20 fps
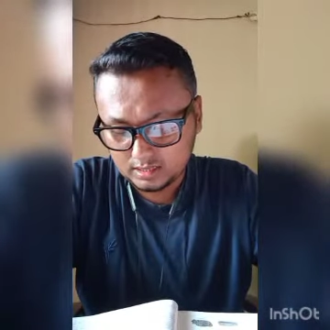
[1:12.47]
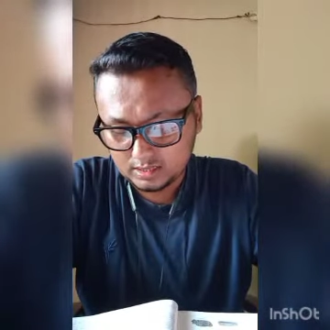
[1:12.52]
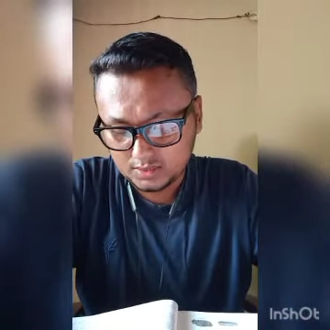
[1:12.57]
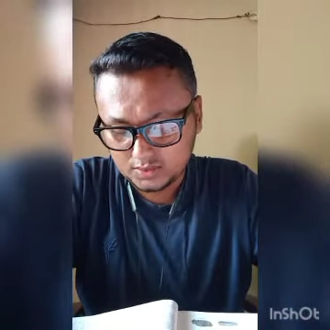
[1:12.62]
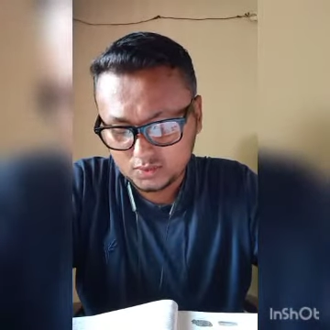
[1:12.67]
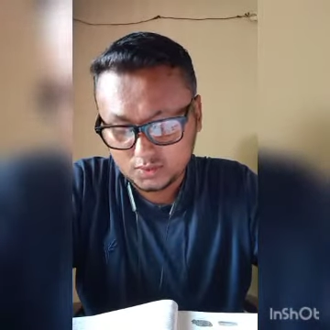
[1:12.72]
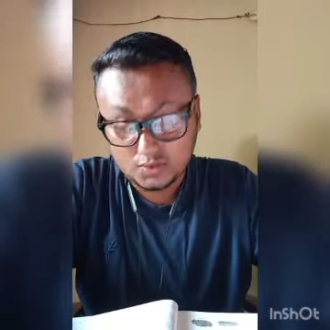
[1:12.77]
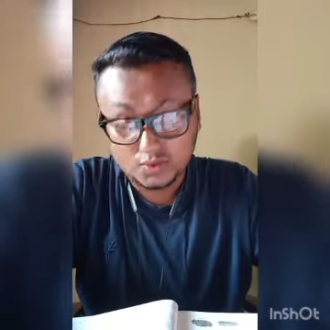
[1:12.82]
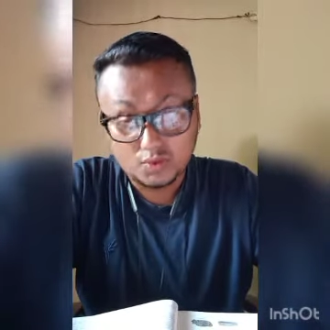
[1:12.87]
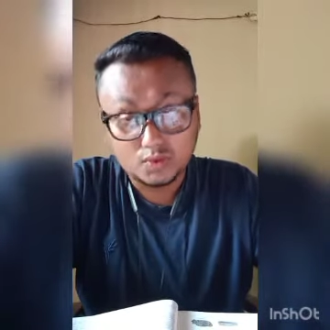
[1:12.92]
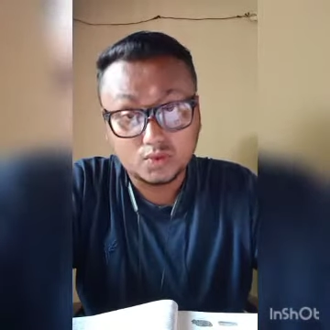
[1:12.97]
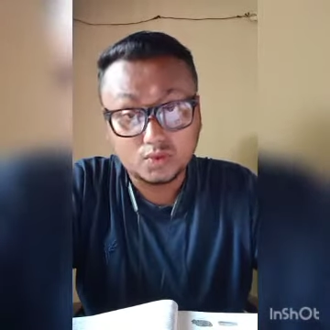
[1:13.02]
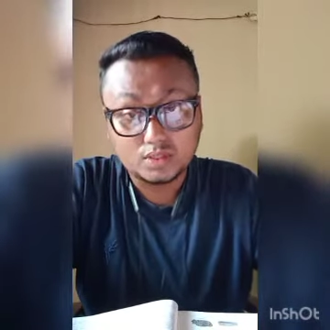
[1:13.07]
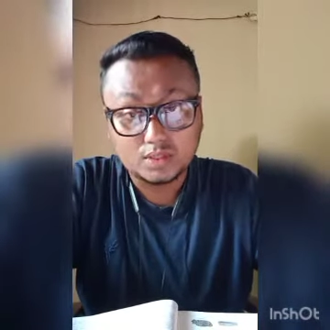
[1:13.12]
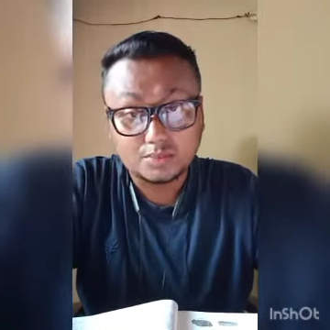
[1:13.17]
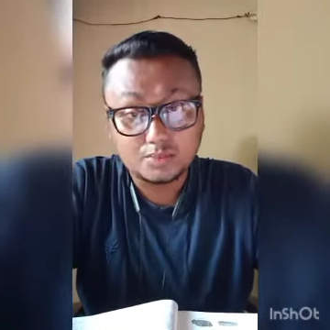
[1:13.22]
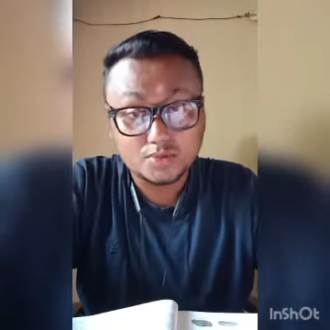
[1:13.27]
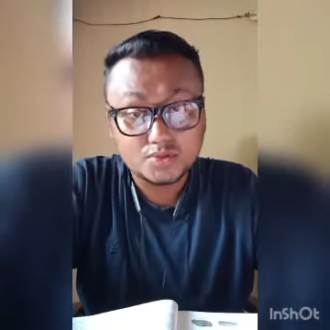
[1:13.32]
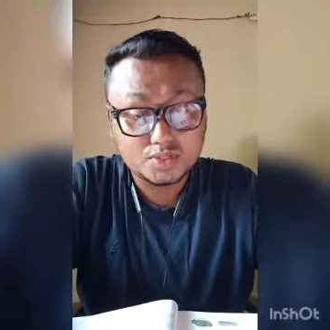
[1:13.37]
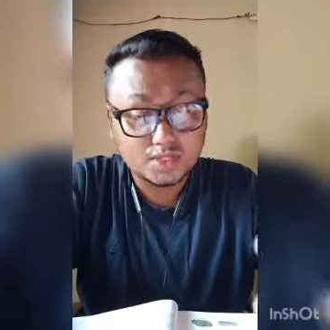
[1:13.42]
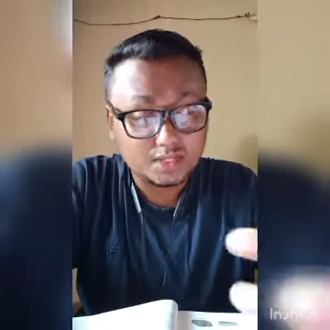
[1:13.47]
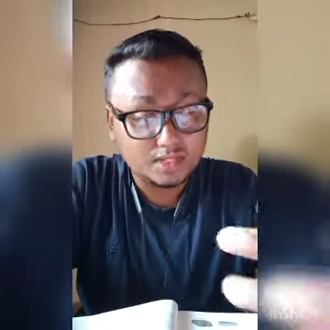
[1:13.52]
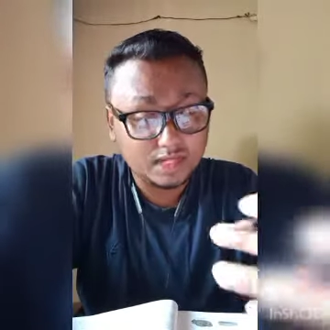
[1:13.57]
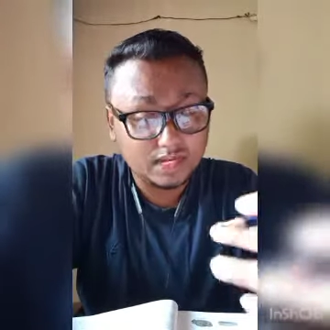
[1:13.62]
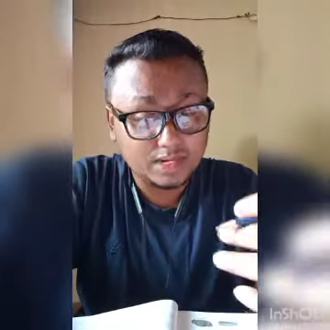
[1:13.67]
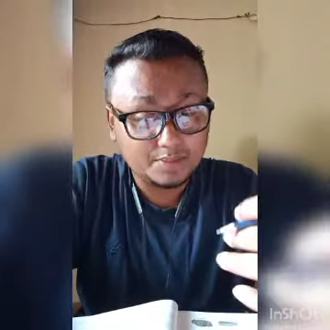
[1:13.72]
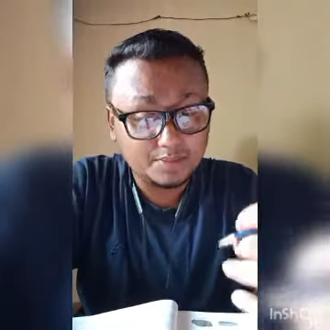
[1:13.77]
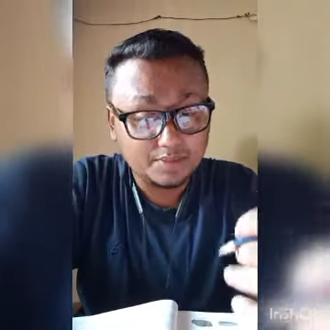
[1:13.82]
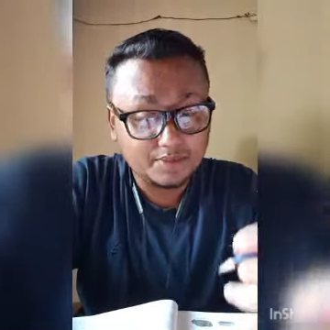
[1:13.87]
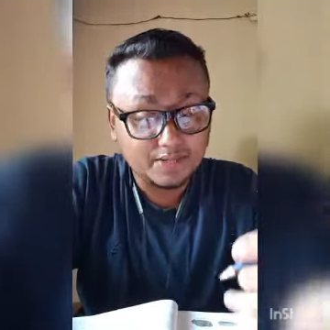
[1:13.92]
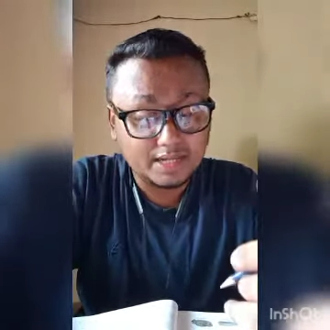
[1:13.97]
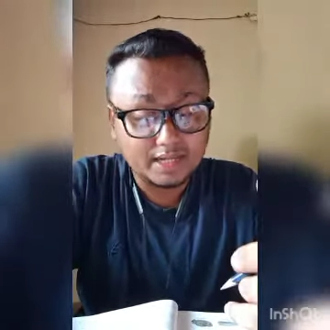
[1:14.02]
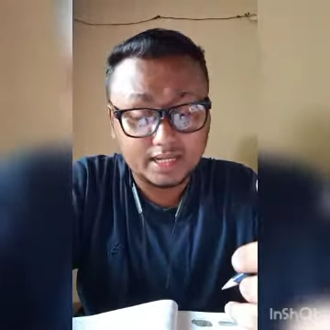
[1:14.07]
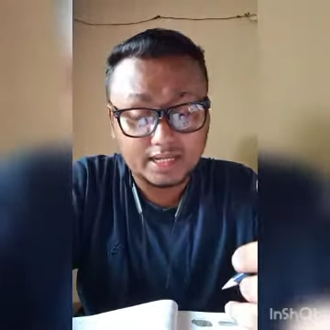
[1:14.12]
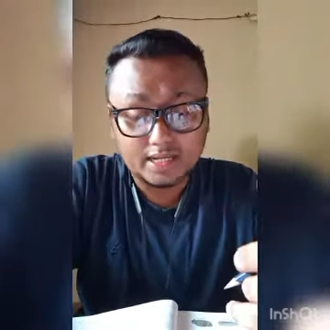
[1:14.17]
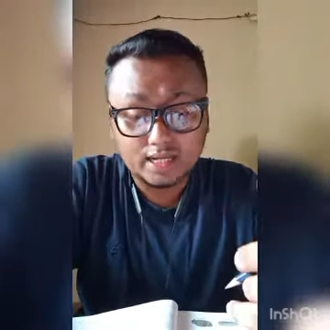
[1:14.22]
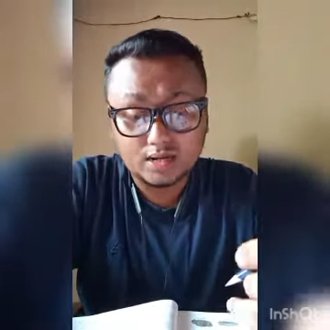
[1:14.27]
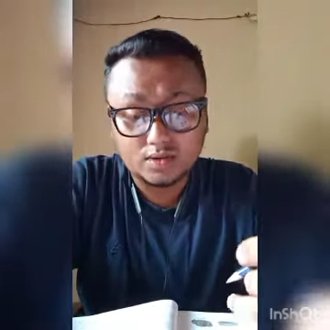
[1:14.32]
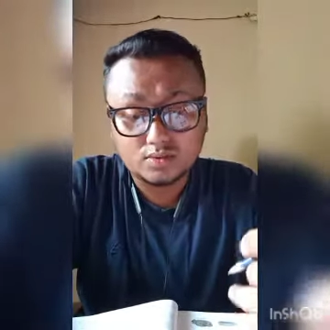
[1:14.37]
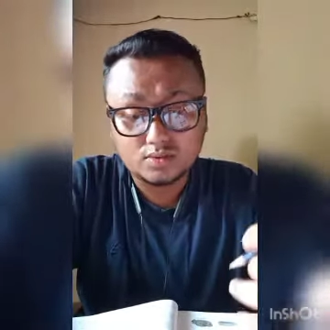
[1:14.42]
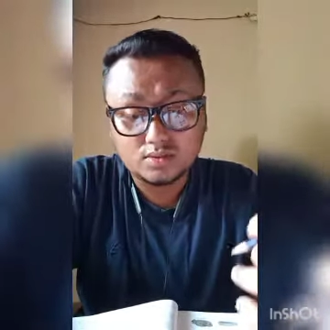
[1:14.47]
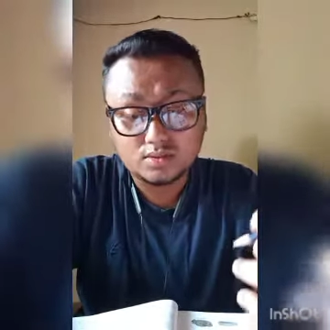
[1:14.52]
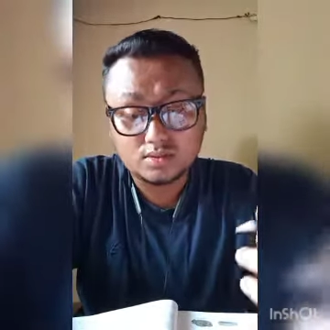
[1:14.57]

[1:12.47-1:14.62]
So you know the procedure, I'll be reading it out,